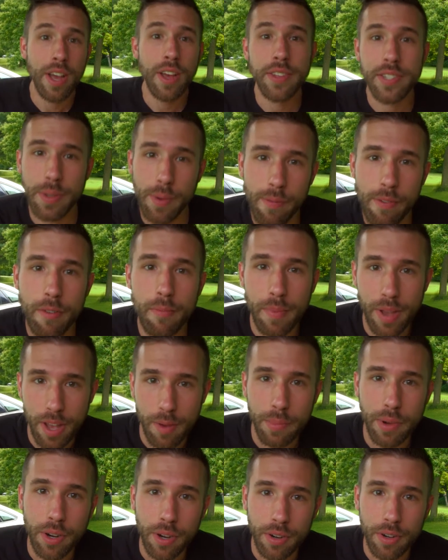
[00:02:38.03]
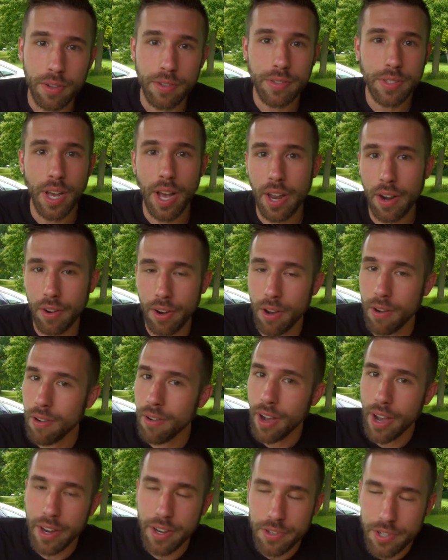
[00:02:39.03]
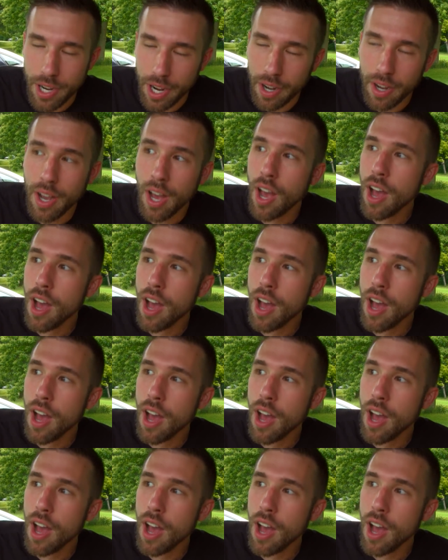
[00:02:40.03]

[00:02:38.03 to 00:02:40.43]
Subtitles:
Some of them may have been girls, I don't know, I didn't check.